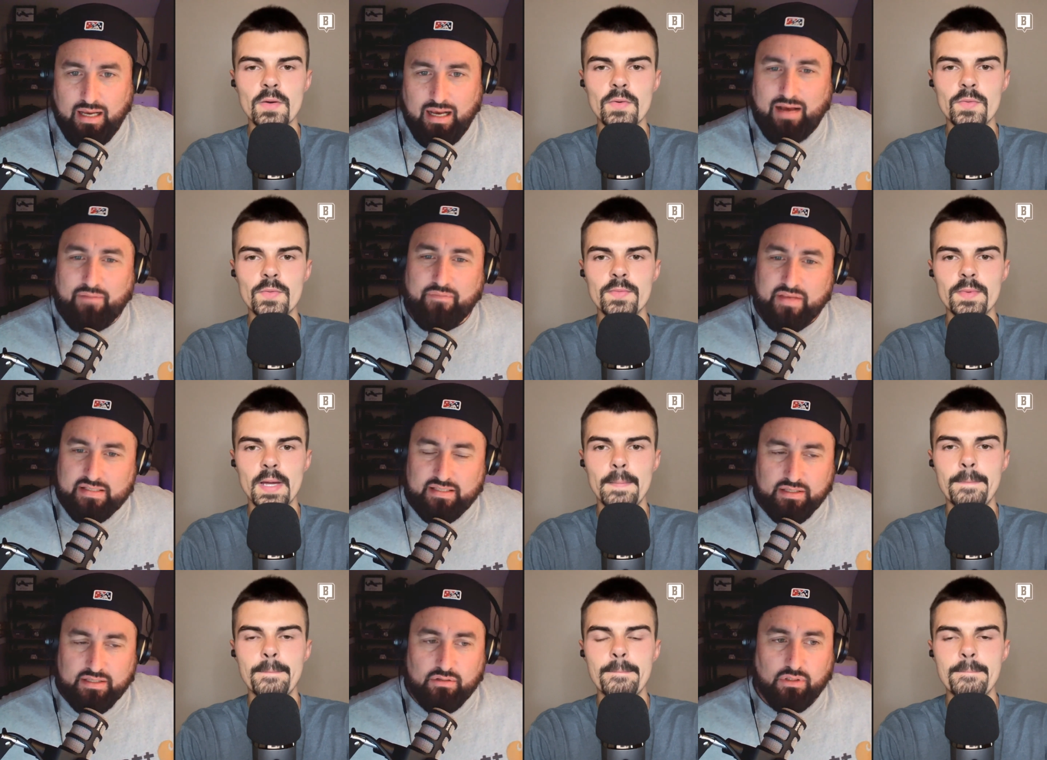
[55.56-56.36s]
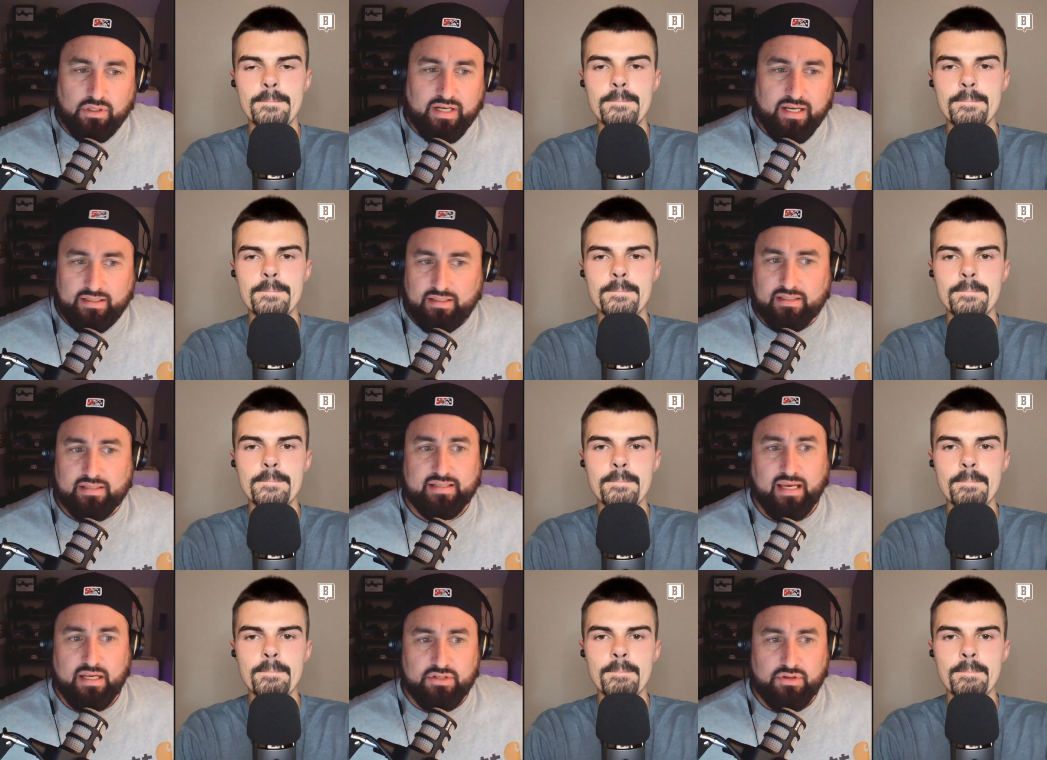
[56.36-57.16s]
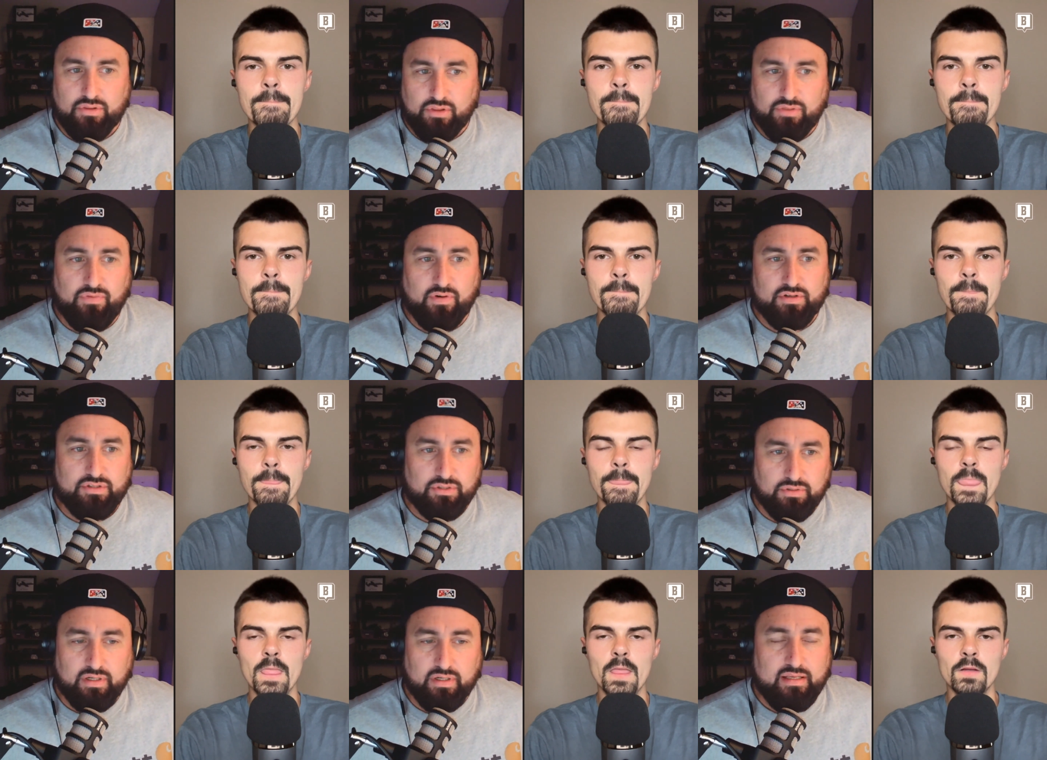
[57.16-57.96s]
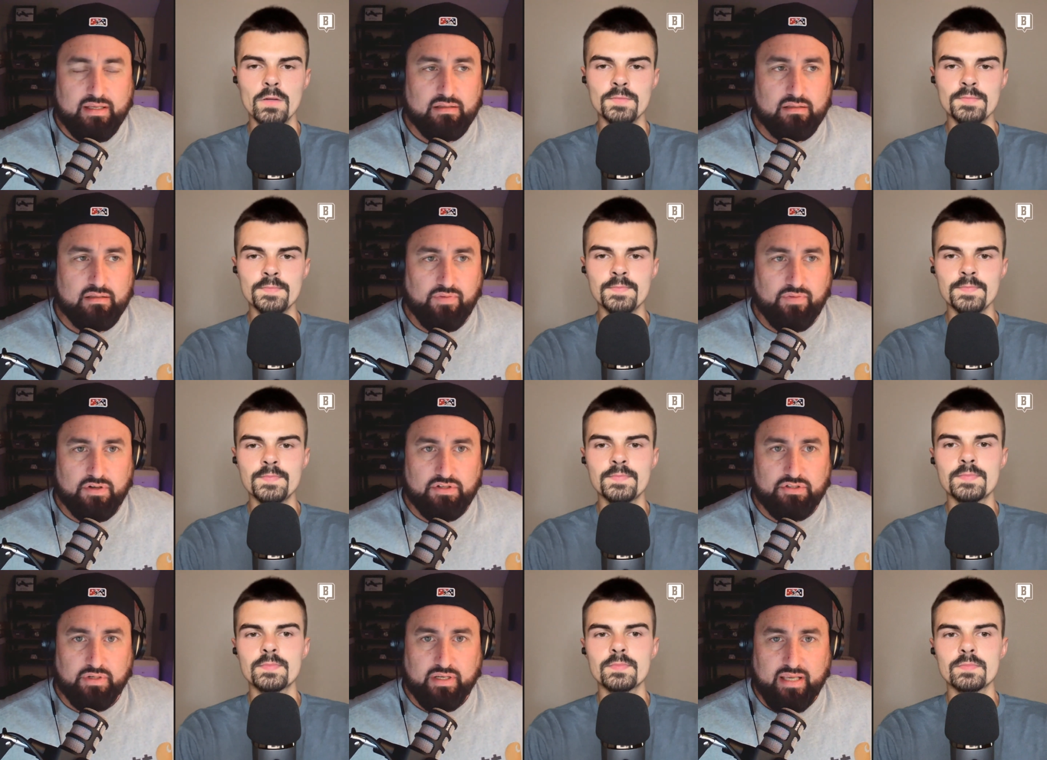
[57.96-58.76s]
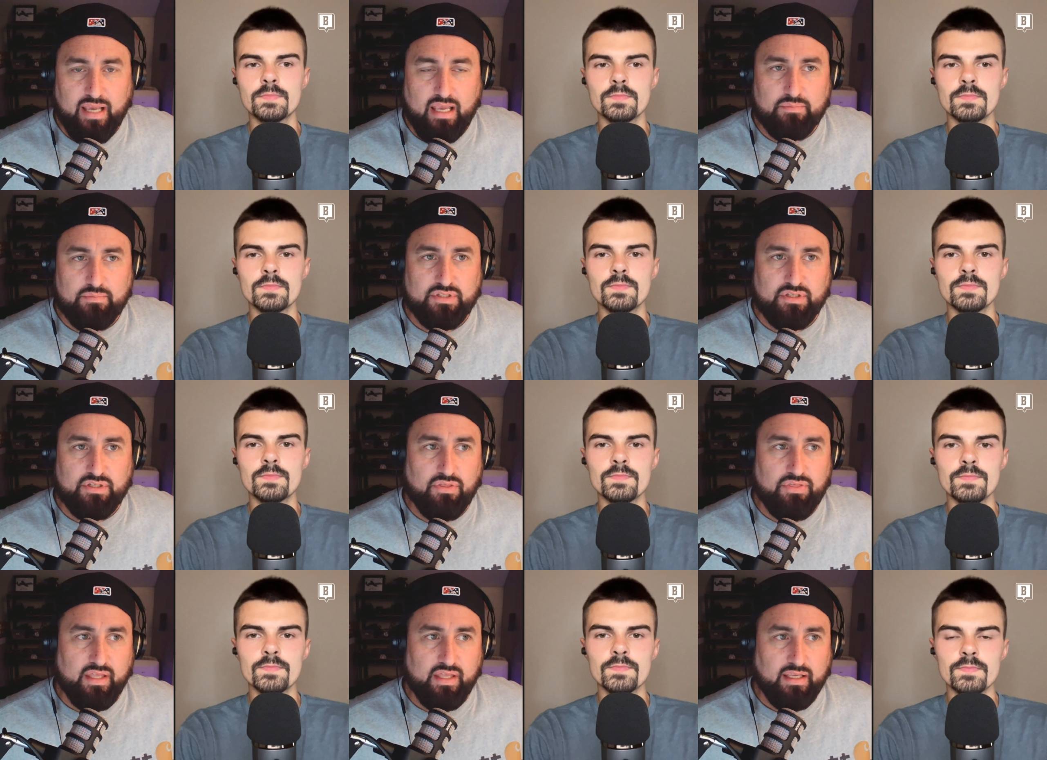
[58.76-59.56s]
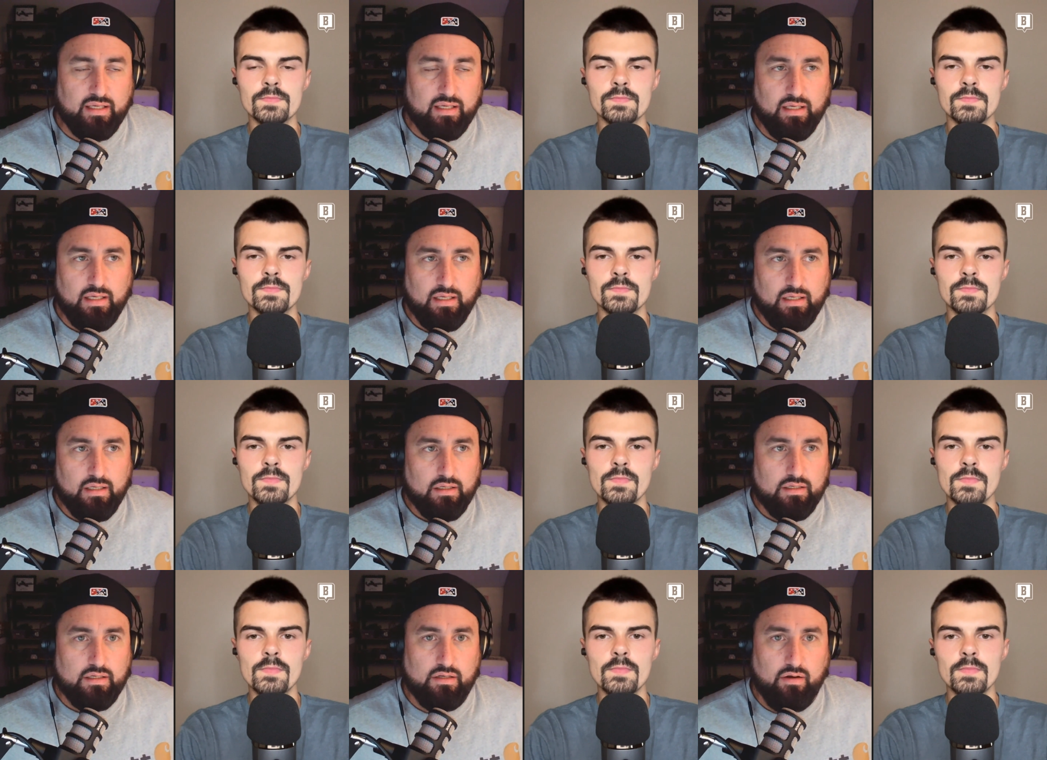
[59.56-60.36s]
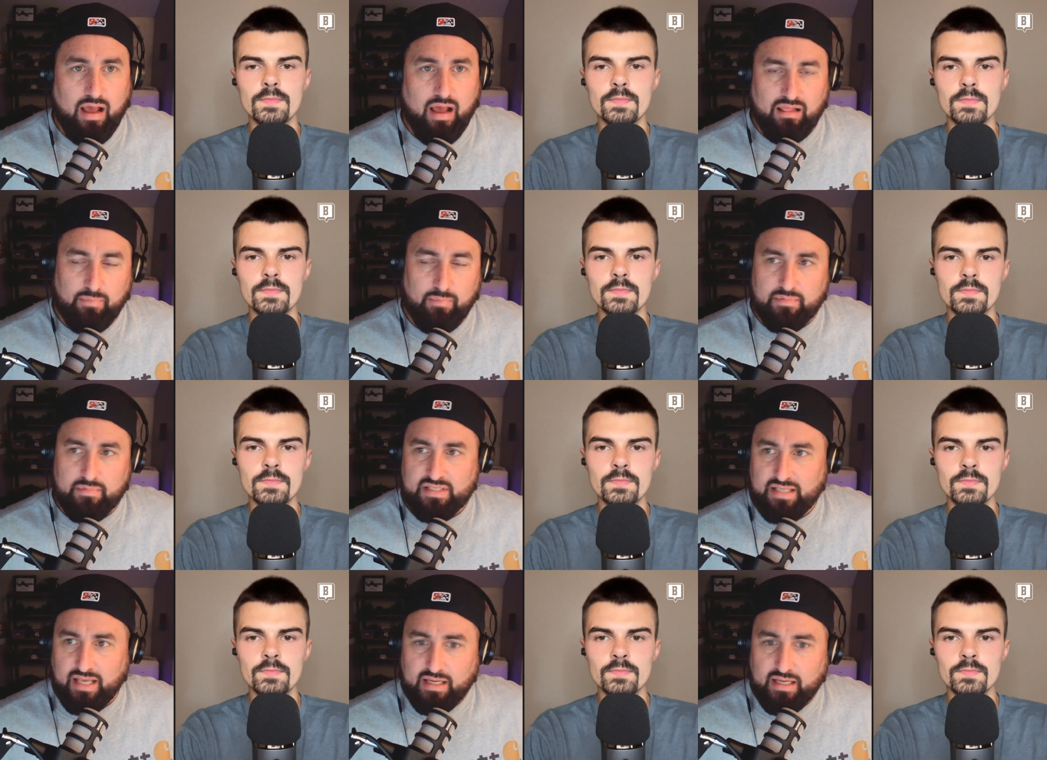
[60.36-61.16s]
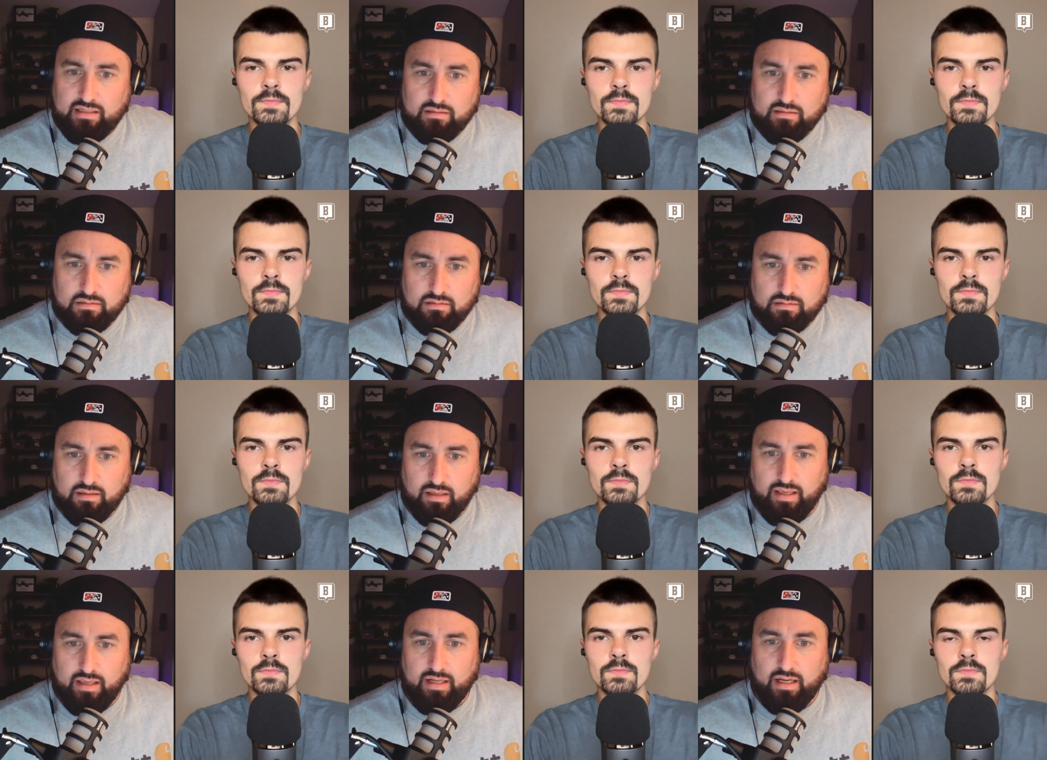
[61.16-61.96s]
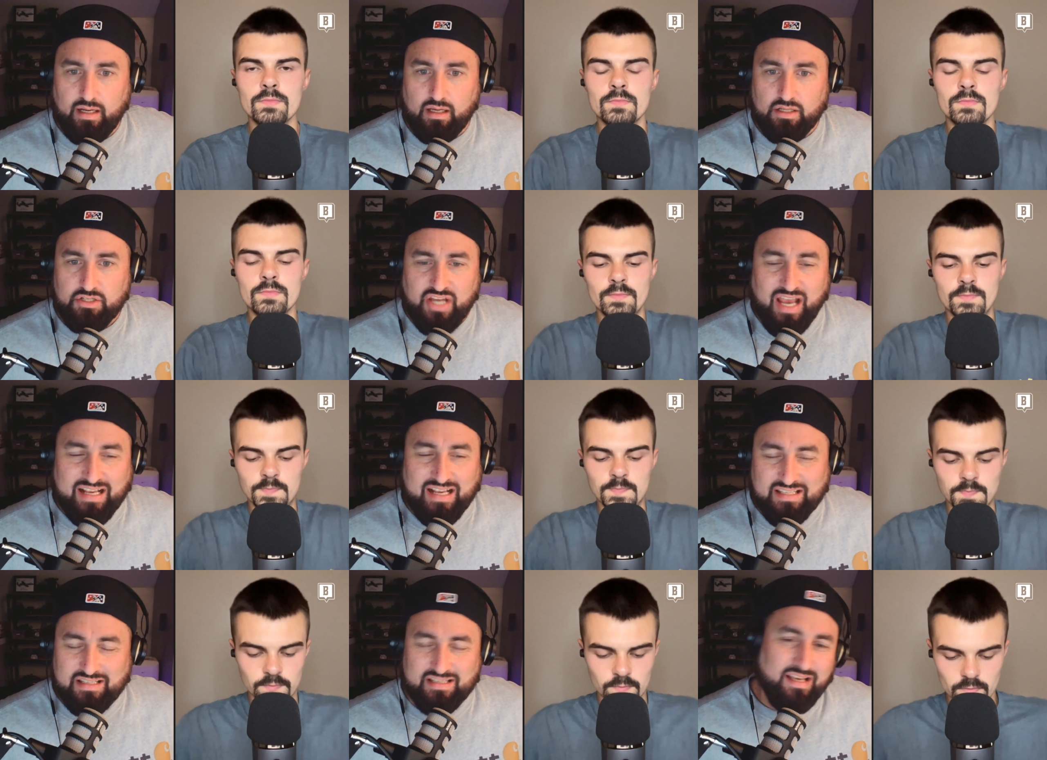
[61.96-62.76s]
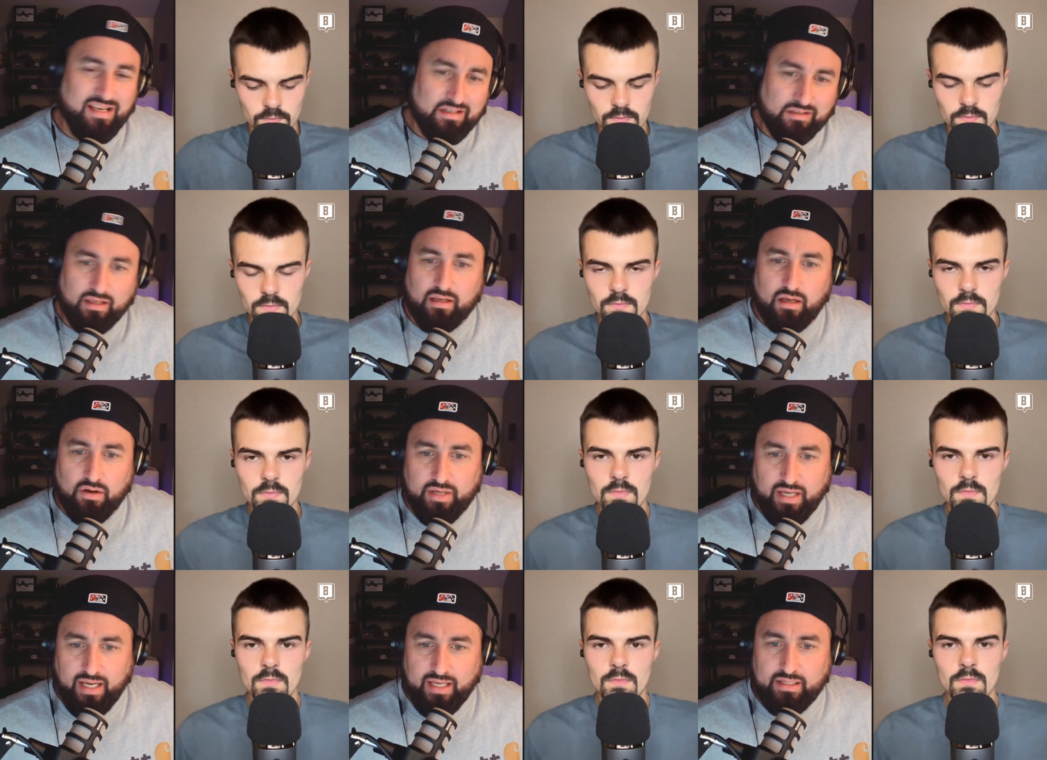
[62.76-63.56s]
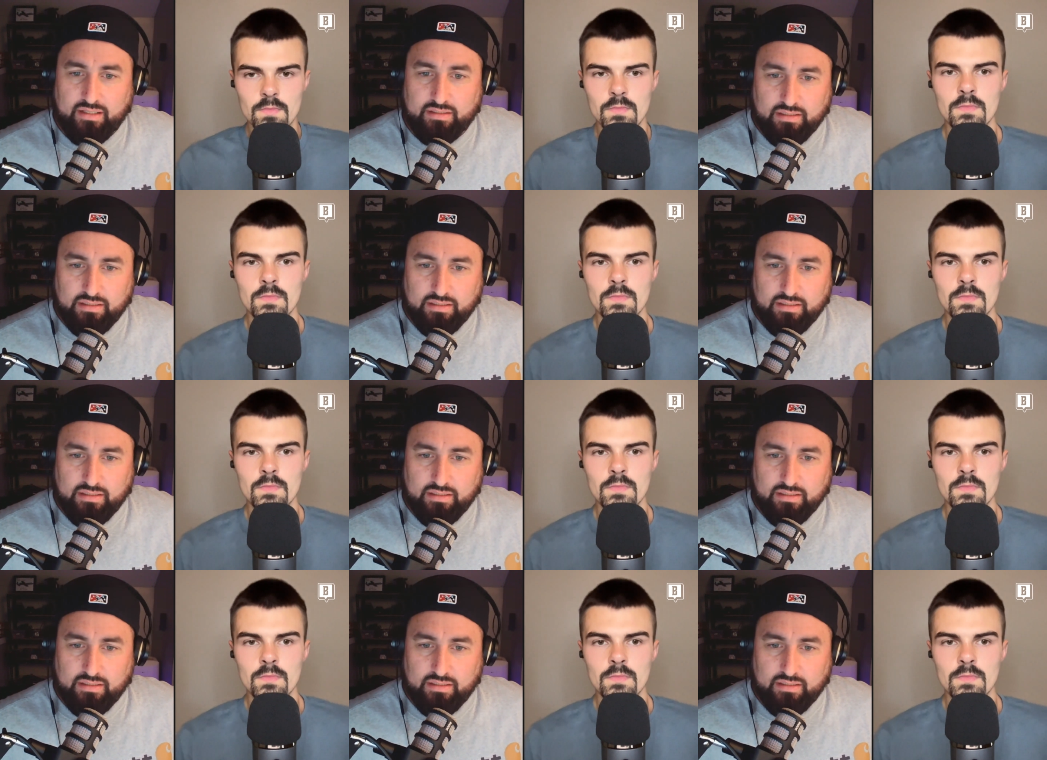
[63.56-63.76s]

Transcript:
Speaker 1: Obviously, yeah. you look at the schedule the first three the first three games and you think, you know, Alabama State, and uh, Jackson State, you're like, okay,